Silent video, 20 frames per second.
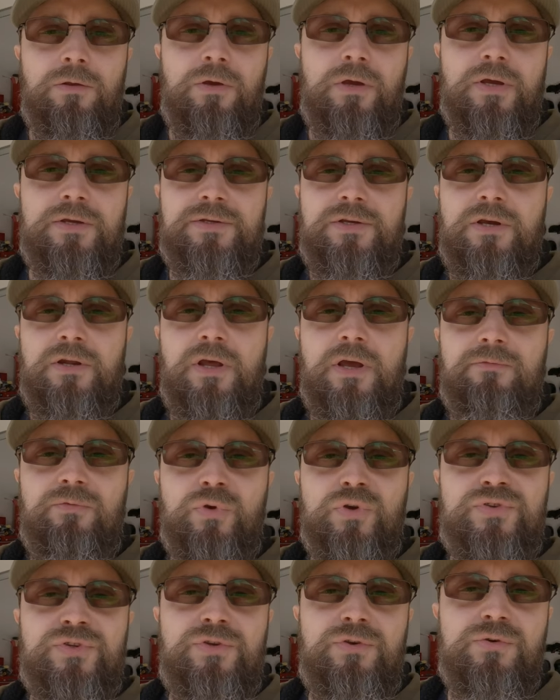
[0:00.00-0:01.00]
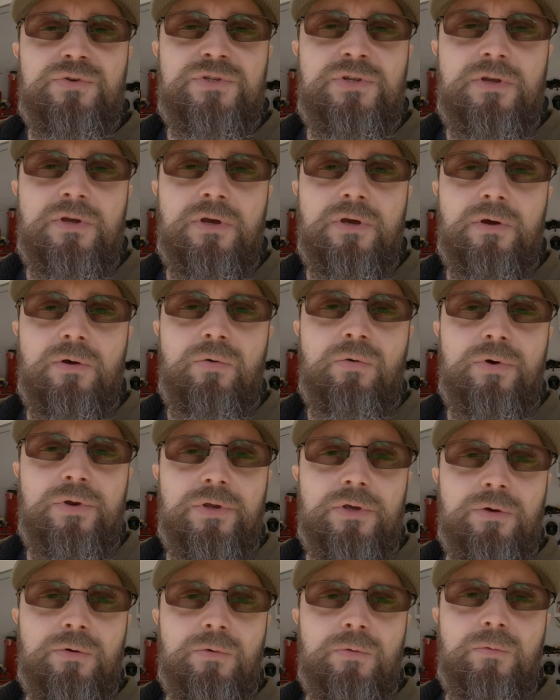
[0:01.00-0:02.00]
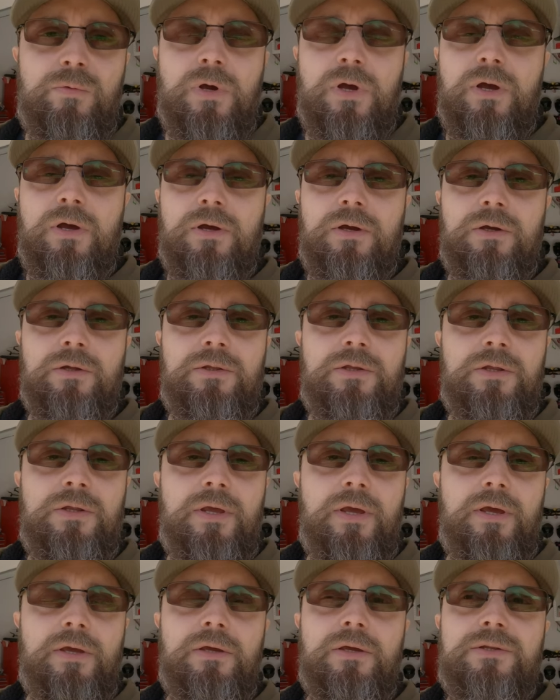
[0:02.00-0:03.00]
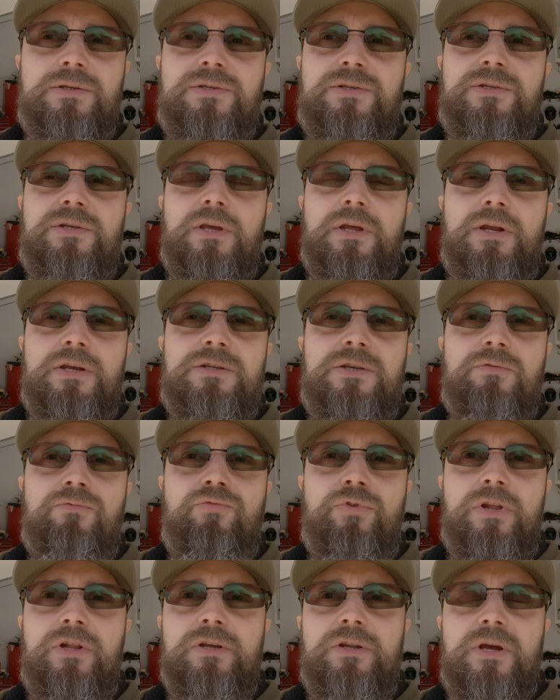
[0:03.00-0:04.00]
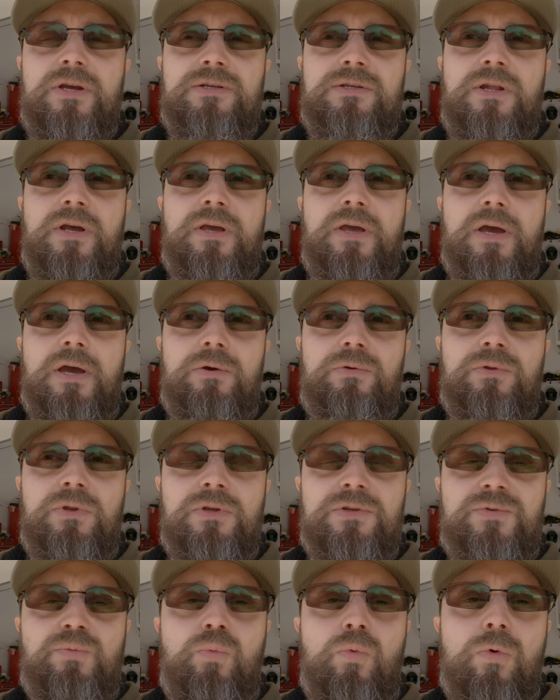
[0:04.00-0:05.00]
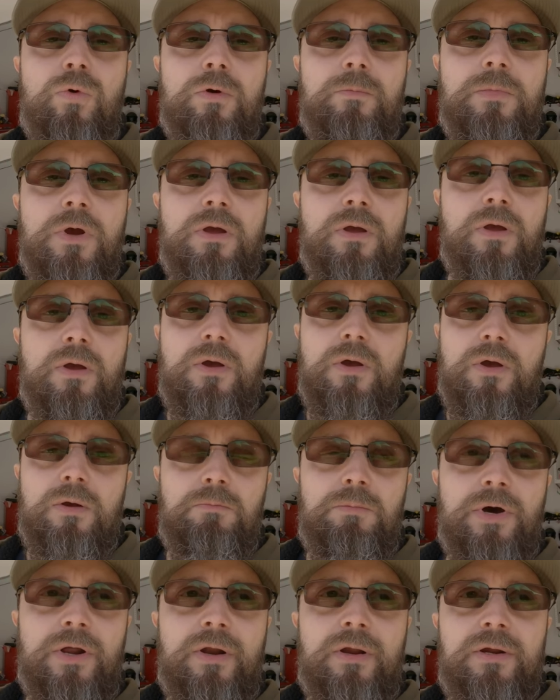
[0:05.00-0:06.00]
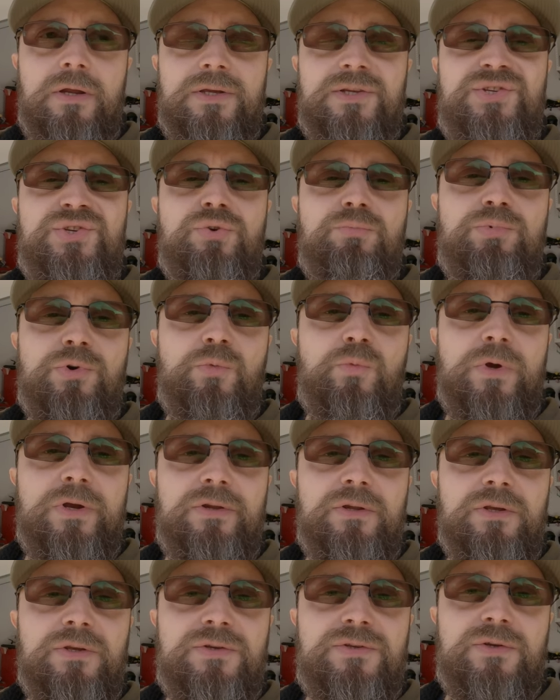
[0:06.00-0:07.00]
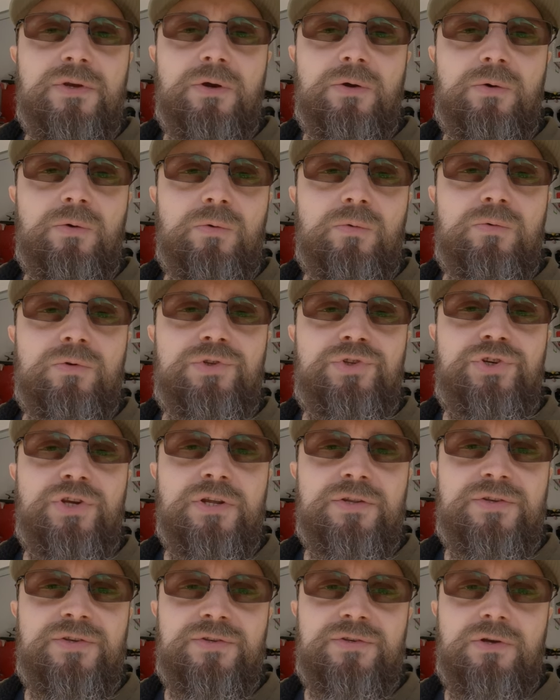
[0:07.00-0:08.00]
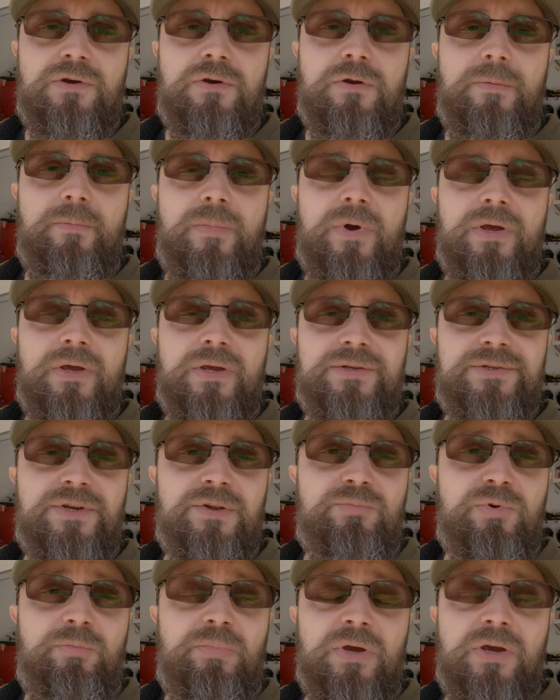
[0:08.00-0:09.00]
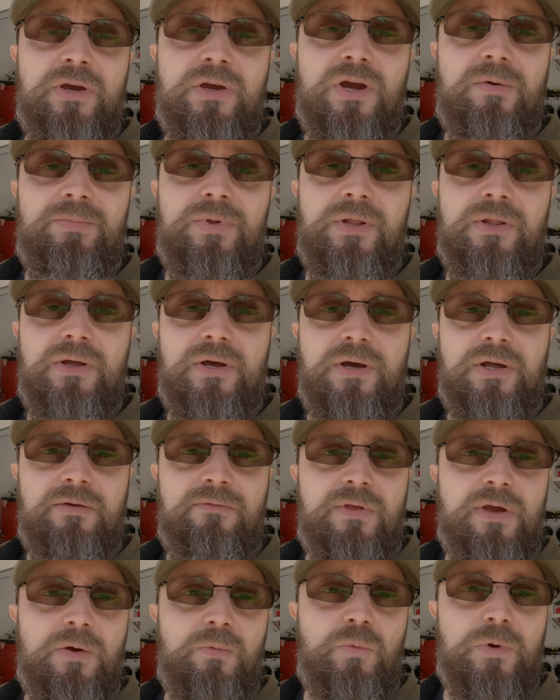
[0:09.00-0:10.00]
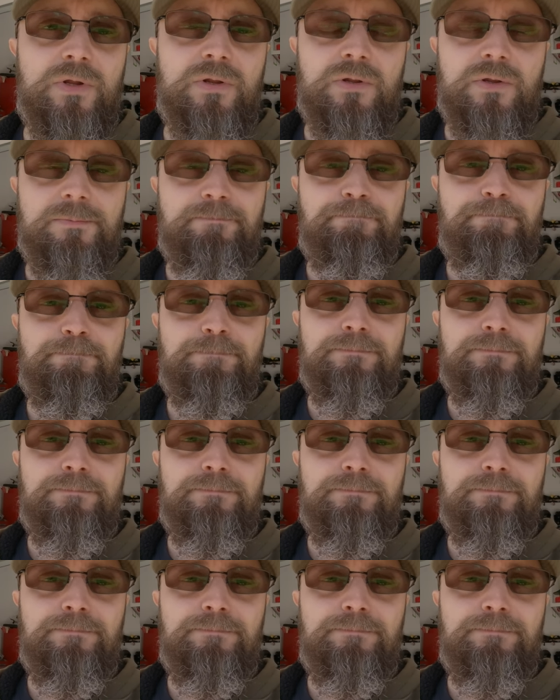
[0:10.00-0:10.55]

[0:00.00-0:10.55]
you guys are gonna have to excuse the audio uh, today. It's it is a really nice day out. It's warm, but it is super windy. So chances are the mic is gonna be picking up a lot of that wind.